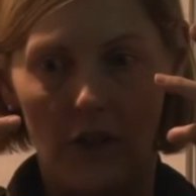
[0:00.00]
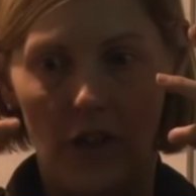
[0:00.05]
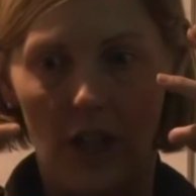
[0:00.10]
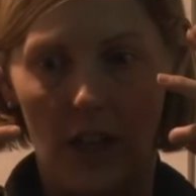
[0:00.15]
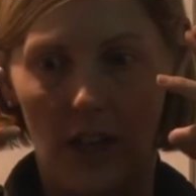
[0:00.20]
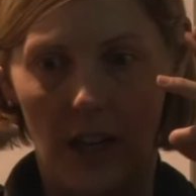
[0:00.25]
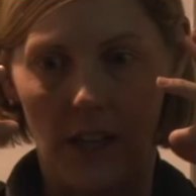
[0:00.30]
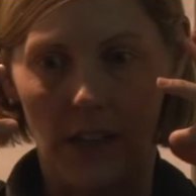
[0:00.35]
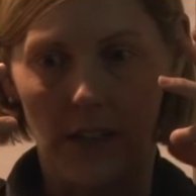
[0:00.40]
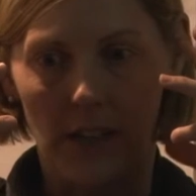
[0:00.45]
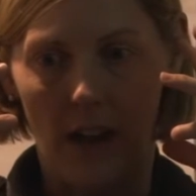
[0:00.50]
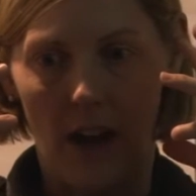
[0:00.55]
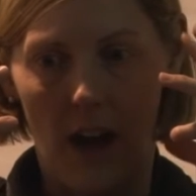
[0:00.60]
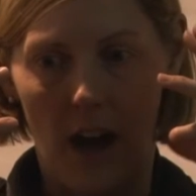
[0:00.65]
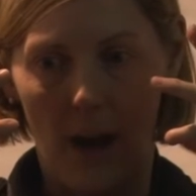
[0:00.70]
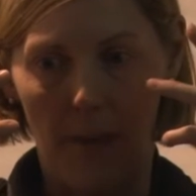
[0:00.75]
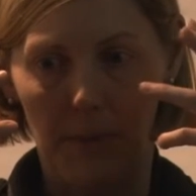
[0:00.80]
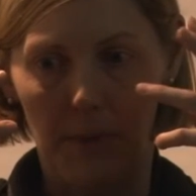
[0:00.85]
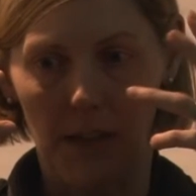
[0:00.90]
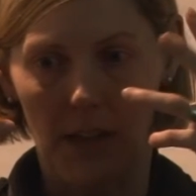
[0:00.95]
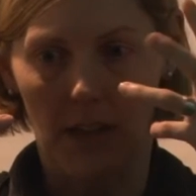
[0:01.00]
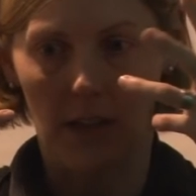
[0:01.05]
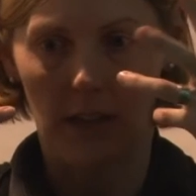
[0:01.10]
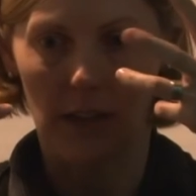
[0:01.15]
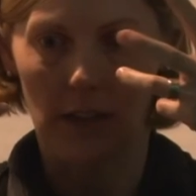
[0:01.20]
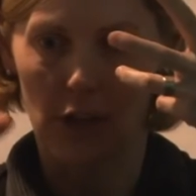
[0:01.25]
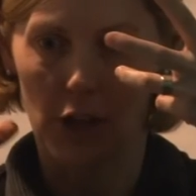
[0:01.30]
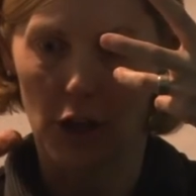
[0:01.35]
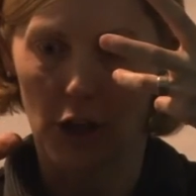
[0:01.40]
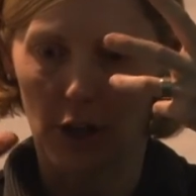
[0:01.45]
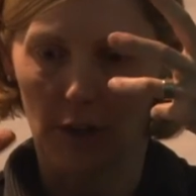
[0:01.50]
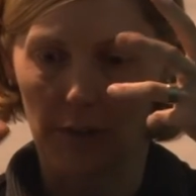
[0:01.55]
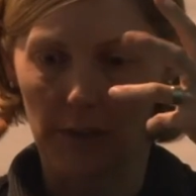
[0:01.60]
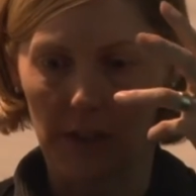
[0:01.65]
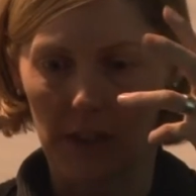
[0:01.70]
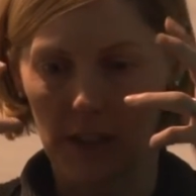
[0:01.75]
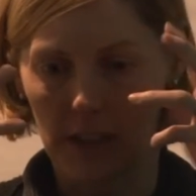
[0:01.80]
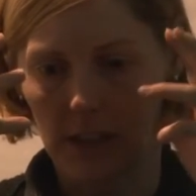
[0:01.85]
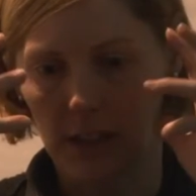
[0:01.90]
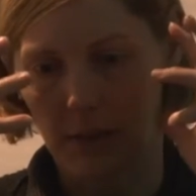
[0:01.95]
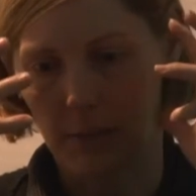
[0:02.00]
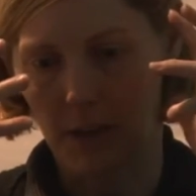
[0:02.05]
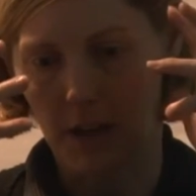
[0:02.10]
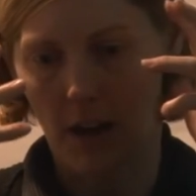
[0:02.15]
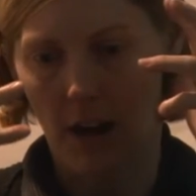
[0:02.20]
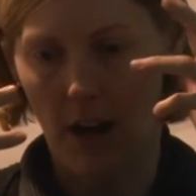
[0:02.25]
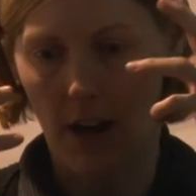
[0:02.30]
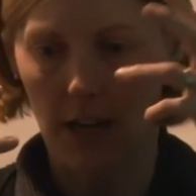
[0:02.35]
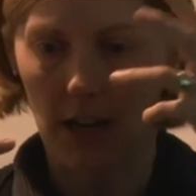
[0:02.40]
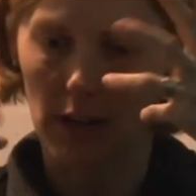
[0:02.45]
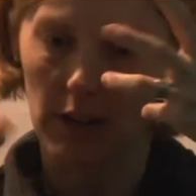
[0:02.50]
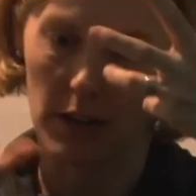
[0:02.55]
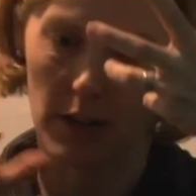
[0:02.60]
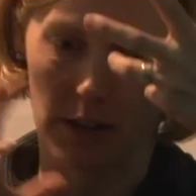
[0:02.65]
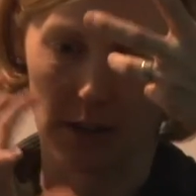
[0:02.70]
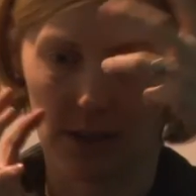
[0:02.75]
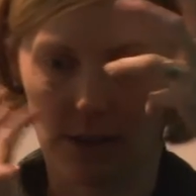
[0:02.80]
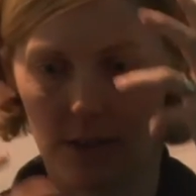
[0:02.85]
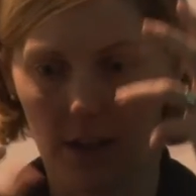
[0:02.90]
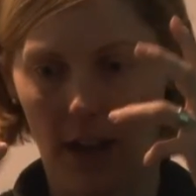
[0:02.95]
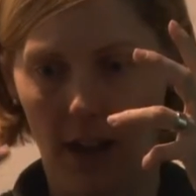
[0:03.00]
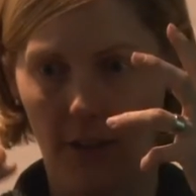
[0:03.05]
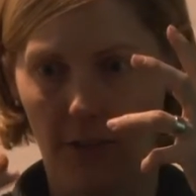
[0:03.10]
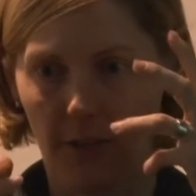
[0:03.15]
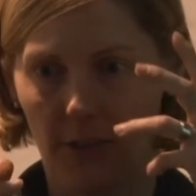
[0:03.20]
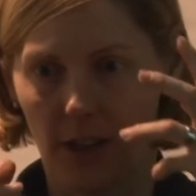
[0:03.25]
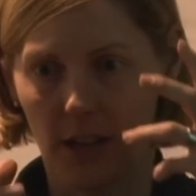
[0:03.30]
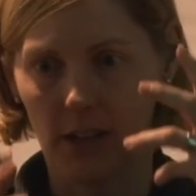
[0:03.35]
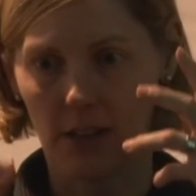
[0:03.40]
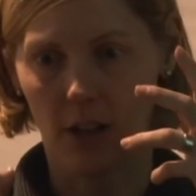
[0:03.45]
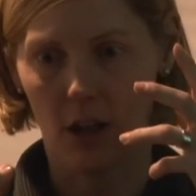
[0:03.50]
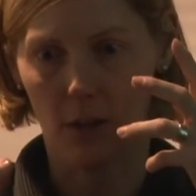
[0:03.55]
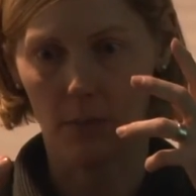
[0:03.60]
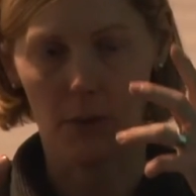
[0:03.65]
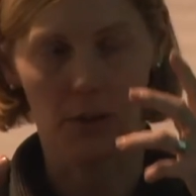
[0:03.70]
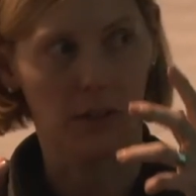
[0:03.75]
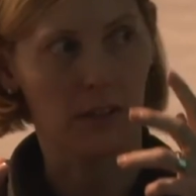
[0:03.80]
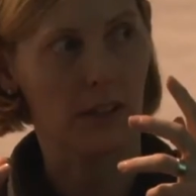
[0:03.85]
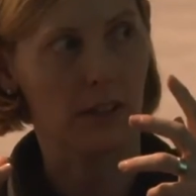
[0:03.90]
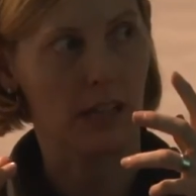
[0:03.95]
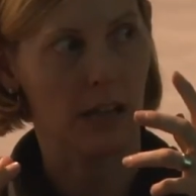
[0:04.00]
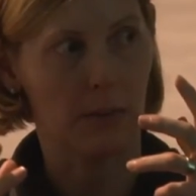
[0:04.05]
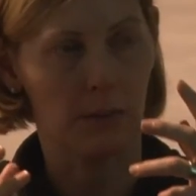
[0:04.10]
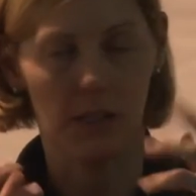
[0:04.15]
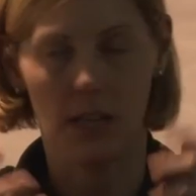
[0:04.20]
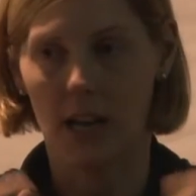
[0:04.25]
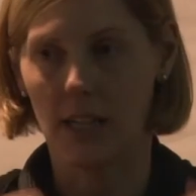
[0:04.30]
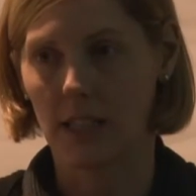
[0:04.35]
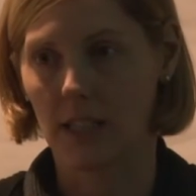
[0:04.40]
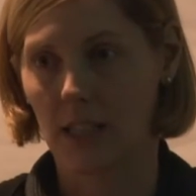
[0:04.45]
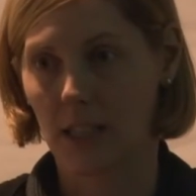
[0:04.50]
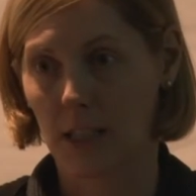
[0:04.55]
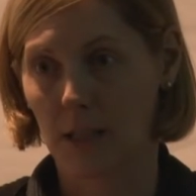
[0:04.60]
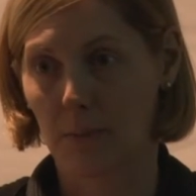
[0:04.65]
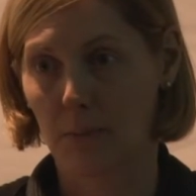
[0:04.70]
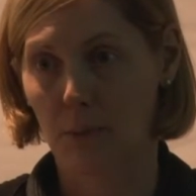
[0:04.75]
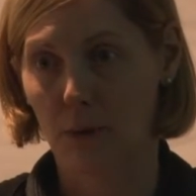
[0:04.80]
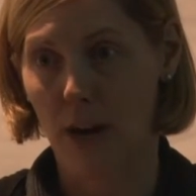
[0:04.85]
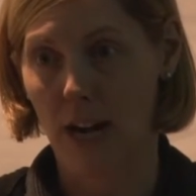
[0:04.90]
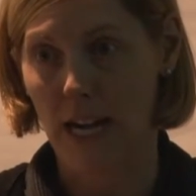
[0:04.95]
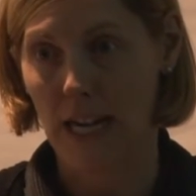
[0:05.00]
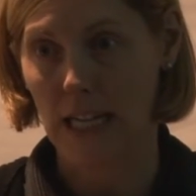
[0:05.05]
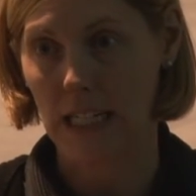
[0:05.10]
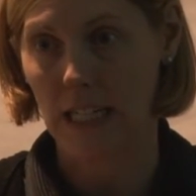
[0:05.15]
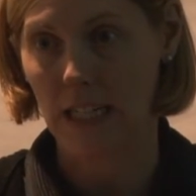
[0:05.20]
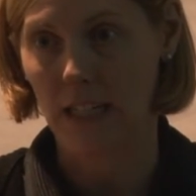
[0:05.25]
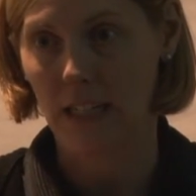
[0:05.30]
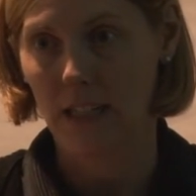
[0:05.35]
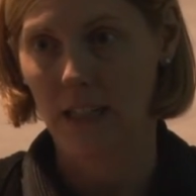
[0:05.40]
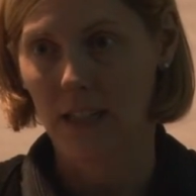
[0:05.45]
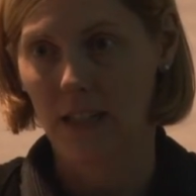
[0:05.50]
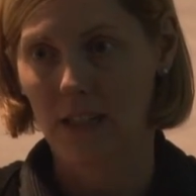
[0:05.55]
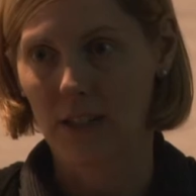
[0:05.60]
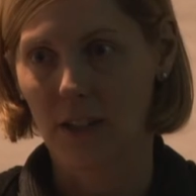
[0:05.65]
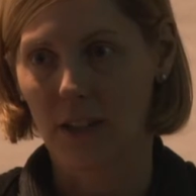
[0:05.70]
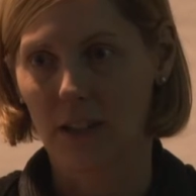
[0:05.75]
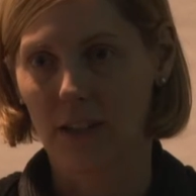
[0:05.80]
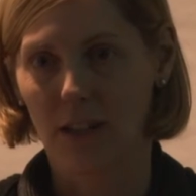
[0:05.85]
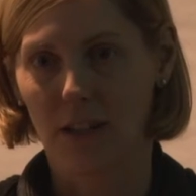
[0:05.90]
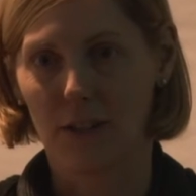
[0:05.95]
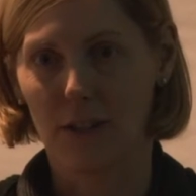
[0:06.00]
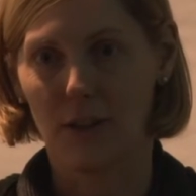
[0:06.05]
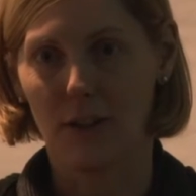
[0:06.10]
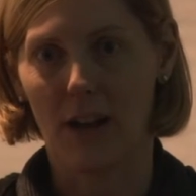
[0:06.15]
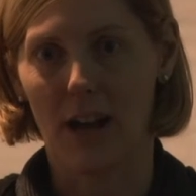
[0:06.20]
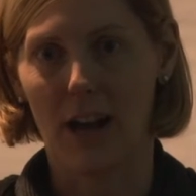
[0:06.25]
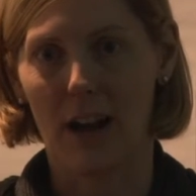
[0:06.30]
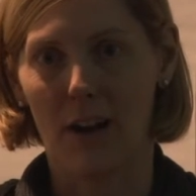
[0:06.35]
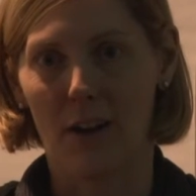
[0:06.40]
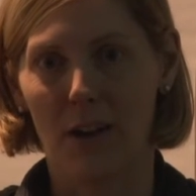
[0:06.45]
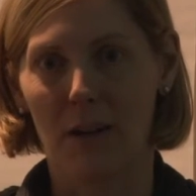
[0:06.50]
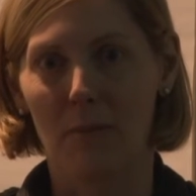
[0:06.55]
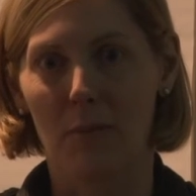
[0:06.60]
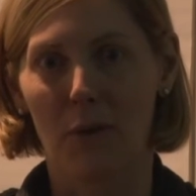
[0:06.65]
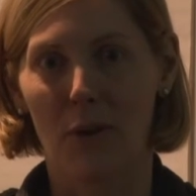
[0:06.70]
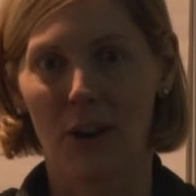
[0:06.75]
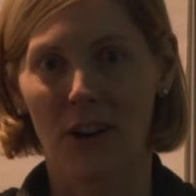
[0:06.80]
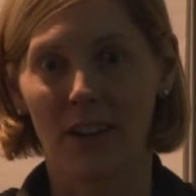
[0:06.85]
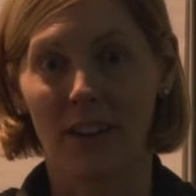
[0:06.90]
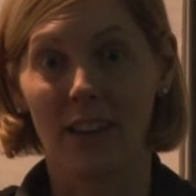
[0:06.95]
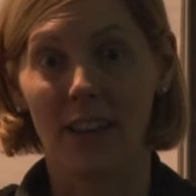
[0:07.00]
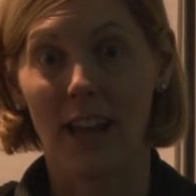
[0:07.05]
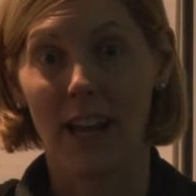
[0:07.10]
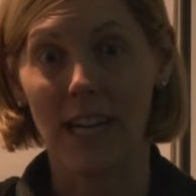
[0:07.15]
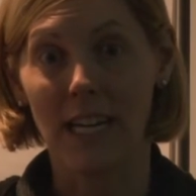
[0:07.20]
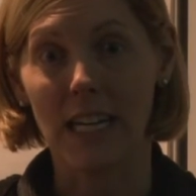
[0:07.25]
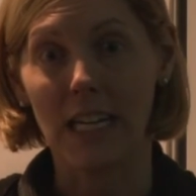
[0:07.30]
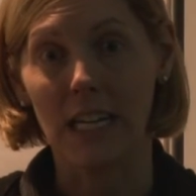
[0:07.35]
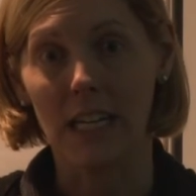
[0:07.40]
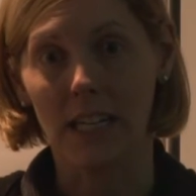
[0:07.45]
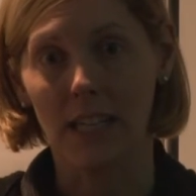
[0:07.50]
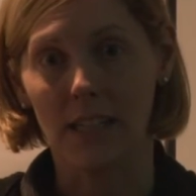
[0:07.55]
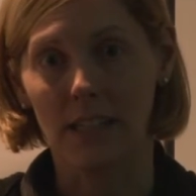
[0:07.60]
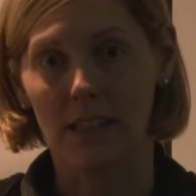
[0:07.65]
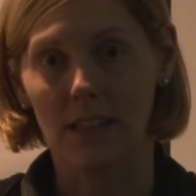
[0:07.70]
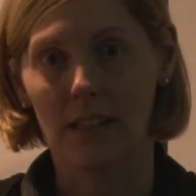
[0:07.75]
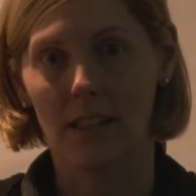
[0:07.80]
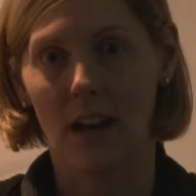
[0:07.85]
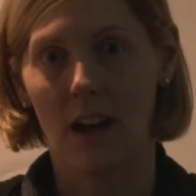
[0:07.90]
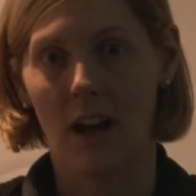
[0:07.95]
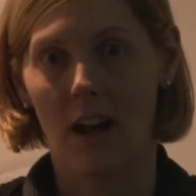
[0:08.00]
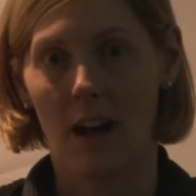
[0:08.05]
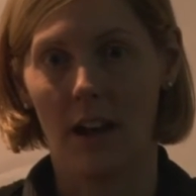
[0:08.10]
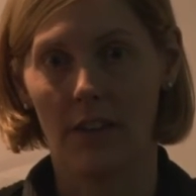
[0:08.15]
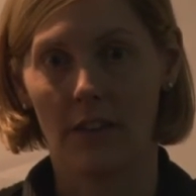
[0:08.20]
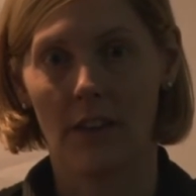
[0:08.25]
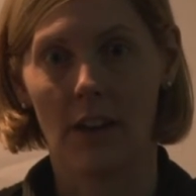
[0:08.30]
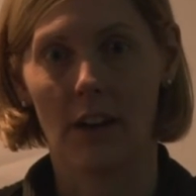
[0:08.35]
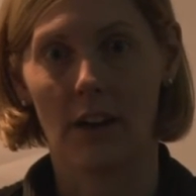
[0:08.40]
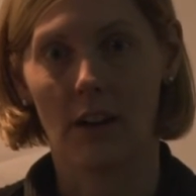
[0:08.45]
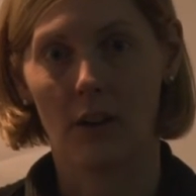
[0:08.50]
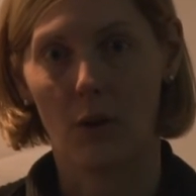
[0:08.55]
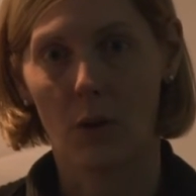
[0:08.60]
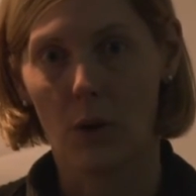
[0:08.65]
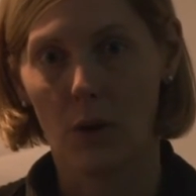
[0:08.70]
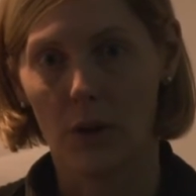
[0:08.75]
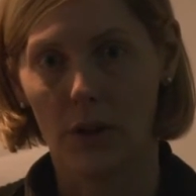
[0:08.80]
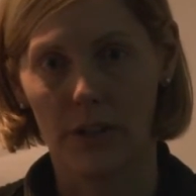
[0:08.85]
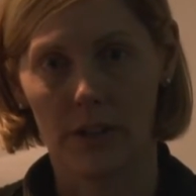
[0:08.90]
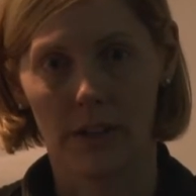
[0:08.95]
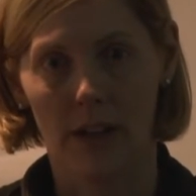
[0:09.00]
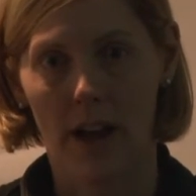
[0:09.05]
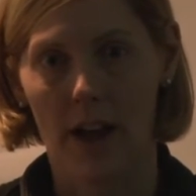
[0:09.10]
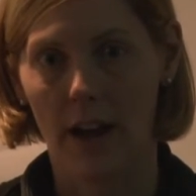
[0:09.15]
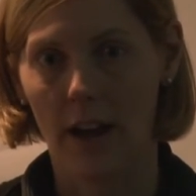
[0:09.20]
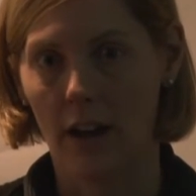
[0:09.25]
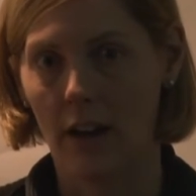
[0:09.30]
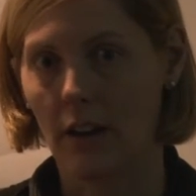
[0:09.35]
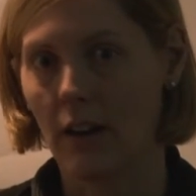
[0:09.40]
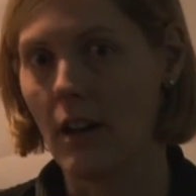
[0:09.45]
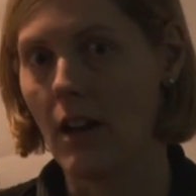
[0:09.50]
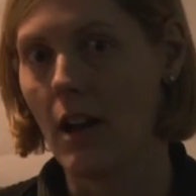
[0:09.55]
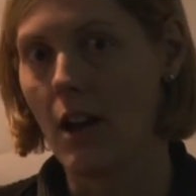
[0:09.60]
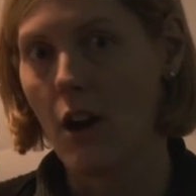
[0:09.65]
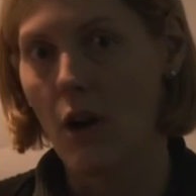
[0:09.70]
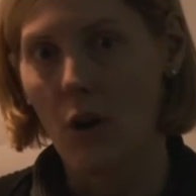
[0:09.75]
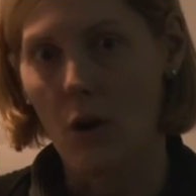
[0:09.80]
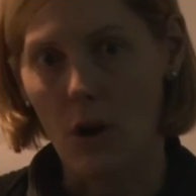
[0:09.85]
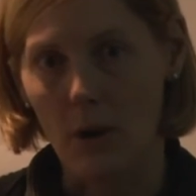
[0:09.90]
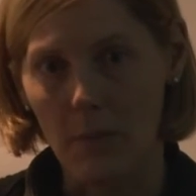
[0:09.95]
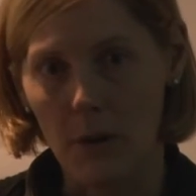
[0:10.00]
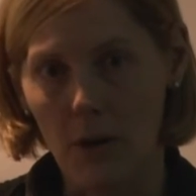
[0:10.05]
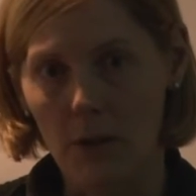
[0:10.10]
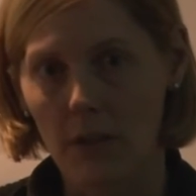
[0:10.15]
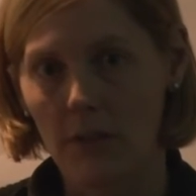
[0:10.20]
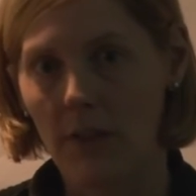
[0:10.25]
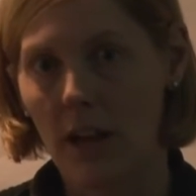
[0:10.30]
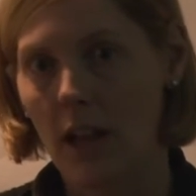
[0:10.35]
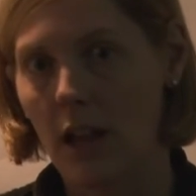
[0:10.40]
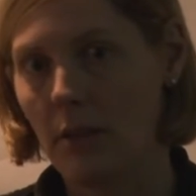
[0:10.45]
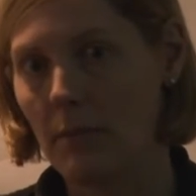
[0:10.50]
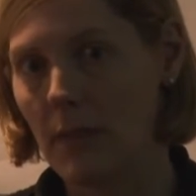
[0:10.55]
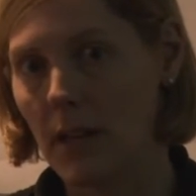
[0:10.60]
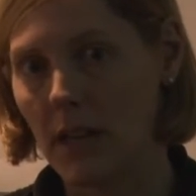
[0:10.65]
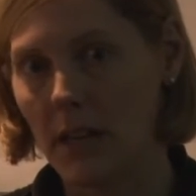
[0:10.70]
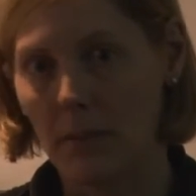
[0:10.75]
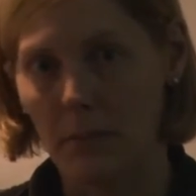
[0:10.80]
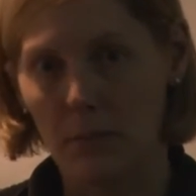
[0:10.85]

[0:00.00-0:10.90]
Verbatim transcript: chicken's optic nerve system and ocular stuff is almost the same size as its brain. So that tells you how important light is on their whole entire hormone development